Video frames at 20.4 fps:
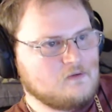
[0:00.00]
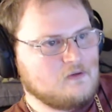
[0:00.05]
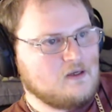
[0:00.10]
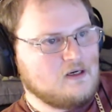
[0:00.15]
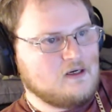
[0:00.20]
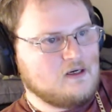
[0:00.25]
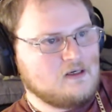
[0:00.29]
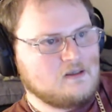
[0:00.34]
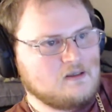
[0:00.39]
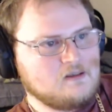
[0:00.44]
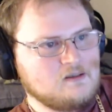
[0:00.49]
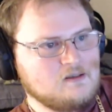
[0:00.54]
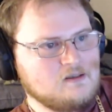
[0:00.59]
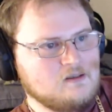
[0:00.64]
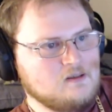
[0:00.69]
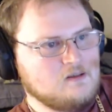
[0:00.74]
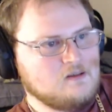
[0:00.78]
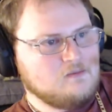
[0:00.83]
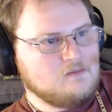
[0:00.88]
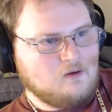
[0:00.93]
there.
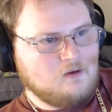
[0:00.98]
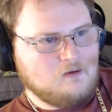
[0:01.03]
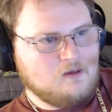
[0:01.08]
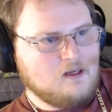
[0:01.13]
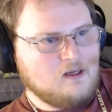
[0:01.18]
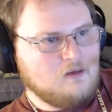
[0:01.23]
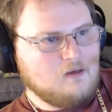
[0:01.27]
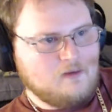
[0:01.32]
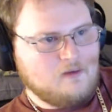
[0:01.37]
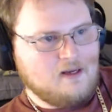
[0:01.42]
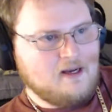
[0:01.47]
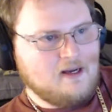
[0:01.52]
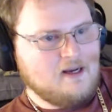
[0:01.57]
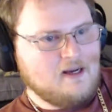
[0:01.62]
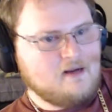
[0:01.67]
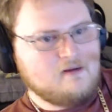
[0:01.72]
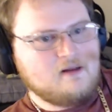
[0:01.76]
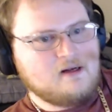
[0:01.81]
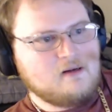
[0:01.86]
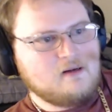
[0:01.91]
But now we
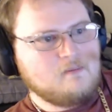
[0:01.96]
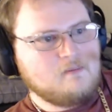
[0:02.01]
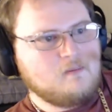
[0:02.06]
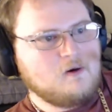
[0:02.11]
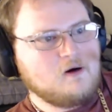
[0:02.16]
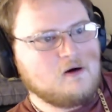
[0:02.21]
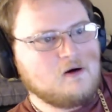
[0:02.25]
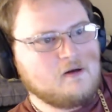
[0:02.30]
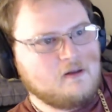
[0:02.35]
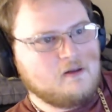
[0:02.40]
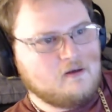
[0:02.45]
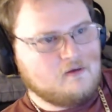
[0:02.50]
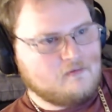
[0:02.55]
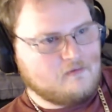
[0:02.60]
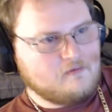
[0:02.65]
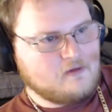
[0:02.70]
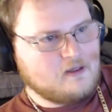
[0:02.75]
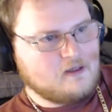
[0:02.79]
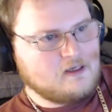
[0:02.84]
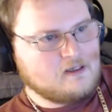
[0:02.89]
had like a party
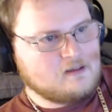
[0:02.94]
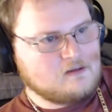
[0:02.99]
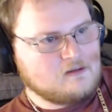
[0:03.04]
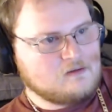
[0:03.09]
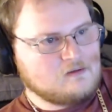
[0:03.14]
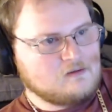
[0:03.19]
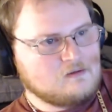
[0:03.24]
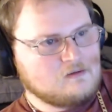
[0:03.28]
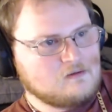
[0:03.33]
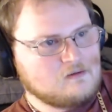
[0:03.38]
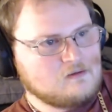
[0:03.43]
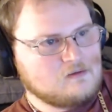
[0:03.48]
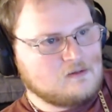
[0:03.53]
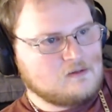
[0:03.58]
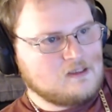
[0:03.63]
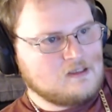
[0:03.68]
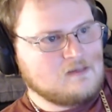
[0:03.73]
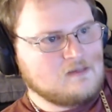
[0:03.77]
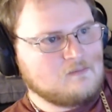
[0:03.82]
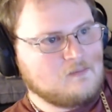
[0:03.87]
of like
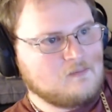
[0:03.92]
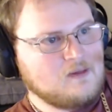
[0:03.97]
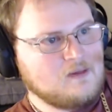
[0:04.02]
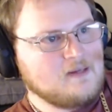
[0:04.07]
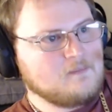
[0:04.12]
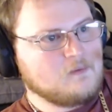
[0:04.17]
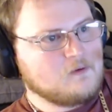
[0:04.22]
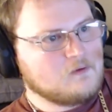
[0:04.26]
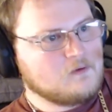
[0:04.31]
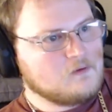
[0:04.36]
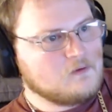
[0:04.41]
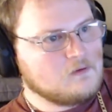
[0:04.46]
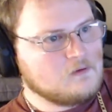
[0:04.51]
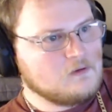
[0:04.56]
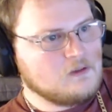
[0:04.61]
10 people.